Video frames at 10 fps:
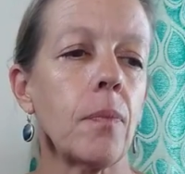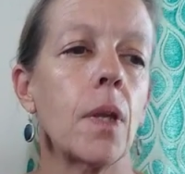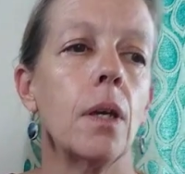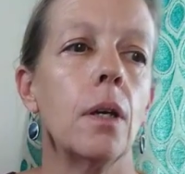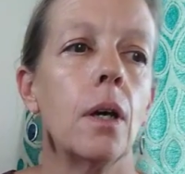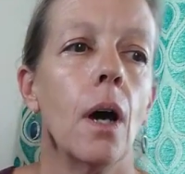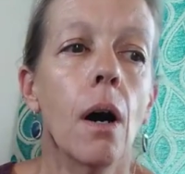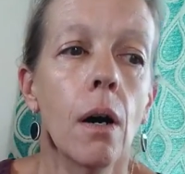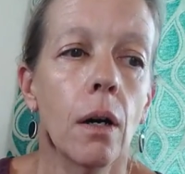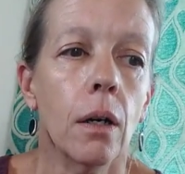Oh
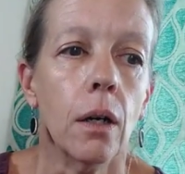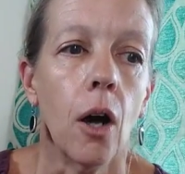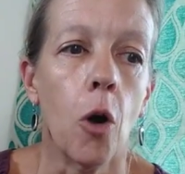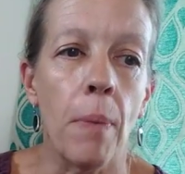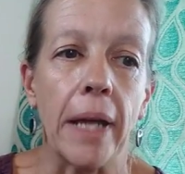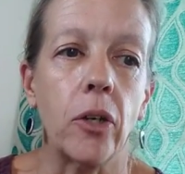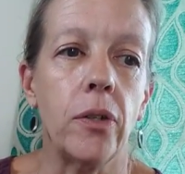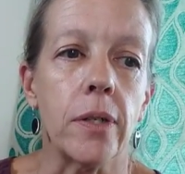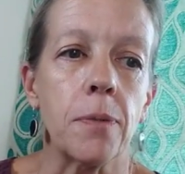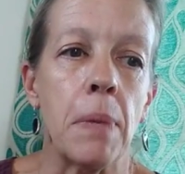my goodness
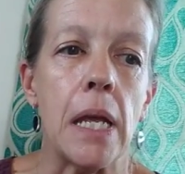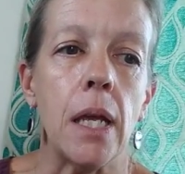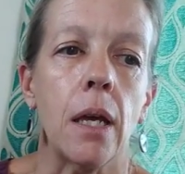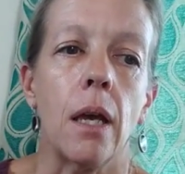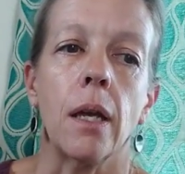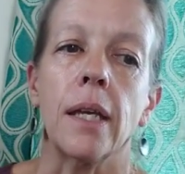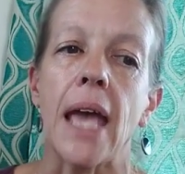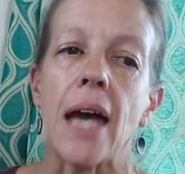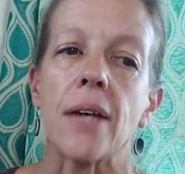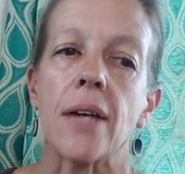me!
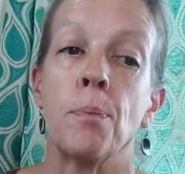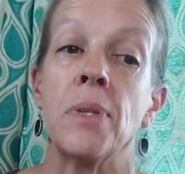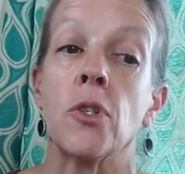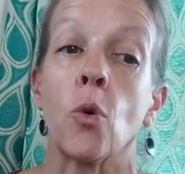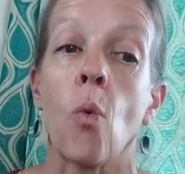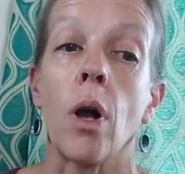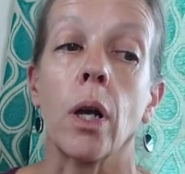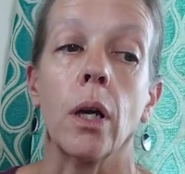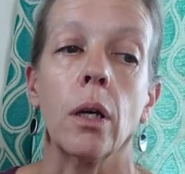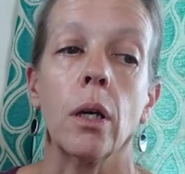Gasped Mr. Wonka.
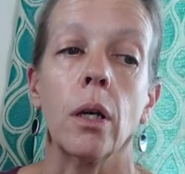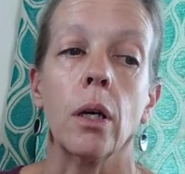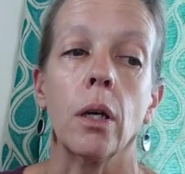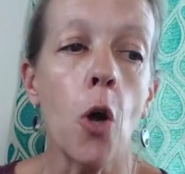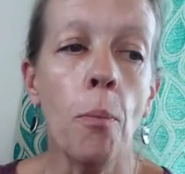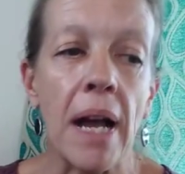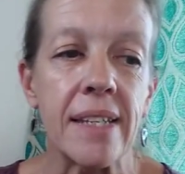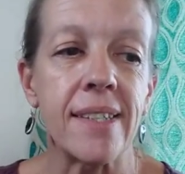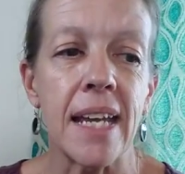Oh, my sainted